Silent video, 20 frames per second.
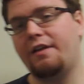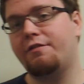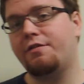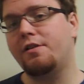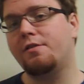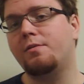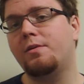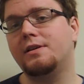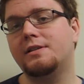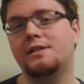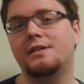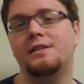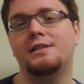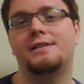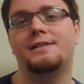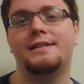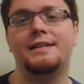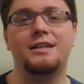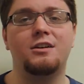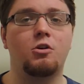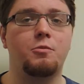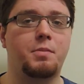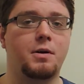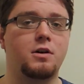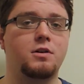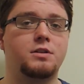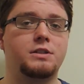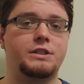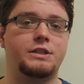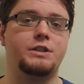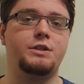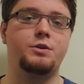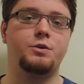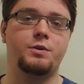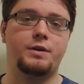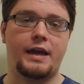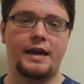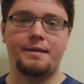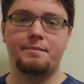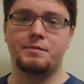If there wasn't a single person
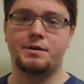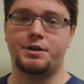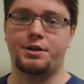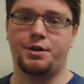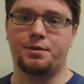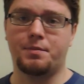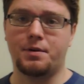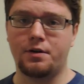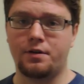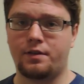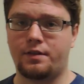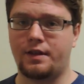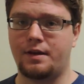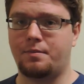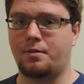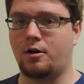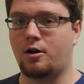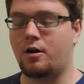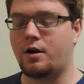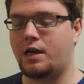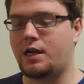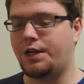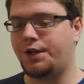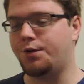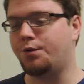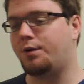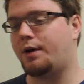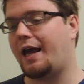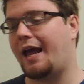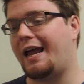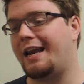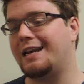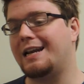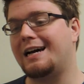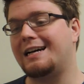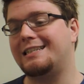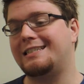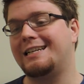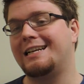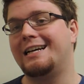who came to your birthday party, you
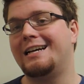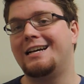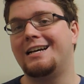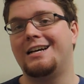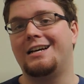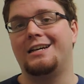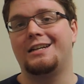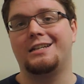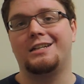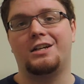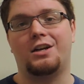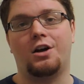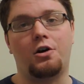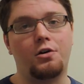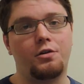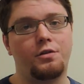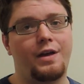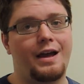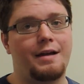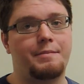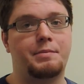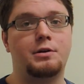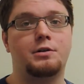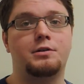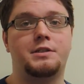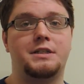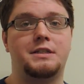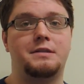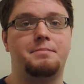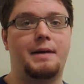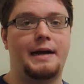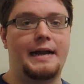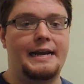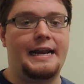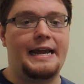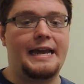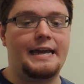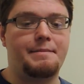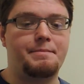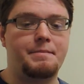cannot call that person by
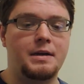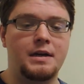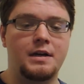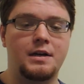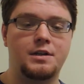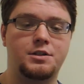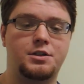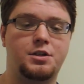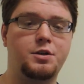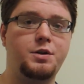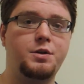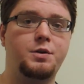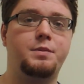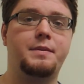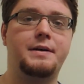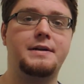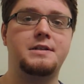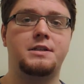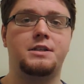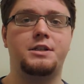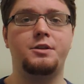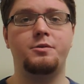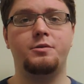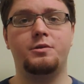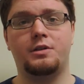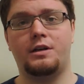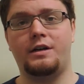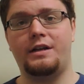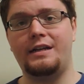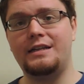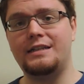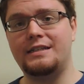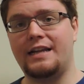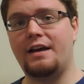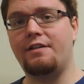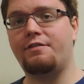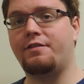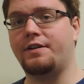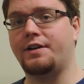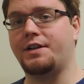name, so you must use an
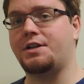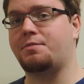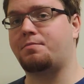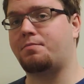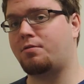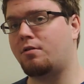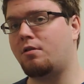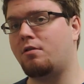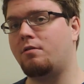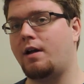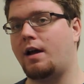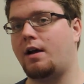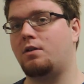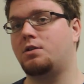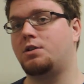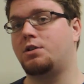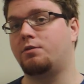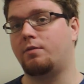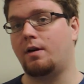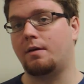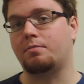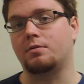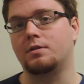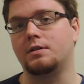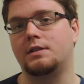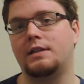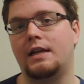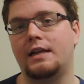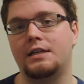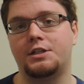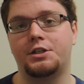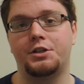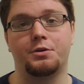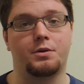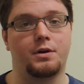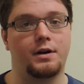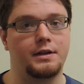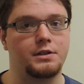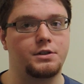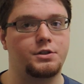indefinite pronoun to represent
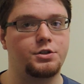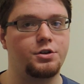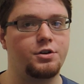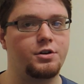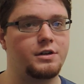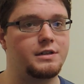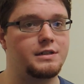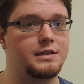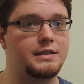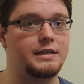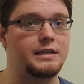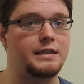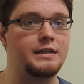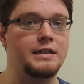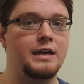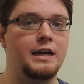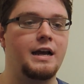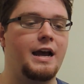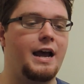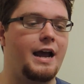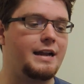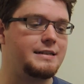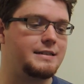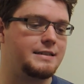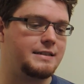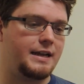your uncertainty and